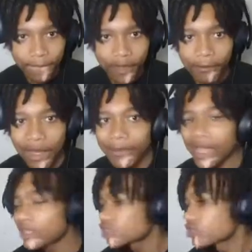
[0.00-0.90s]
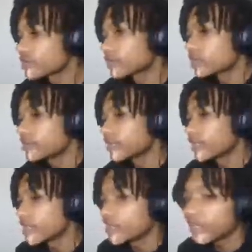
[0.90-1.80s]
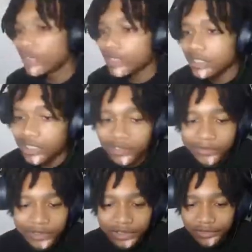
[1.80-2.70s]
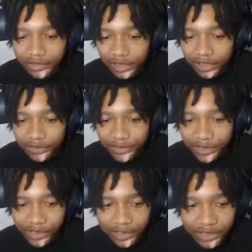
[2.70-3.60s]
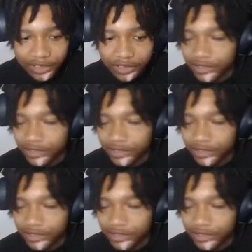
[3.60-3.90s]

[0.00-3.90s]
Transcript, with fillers: My bad, to stream a little bit late, you know what I'm saying? But it is what it is.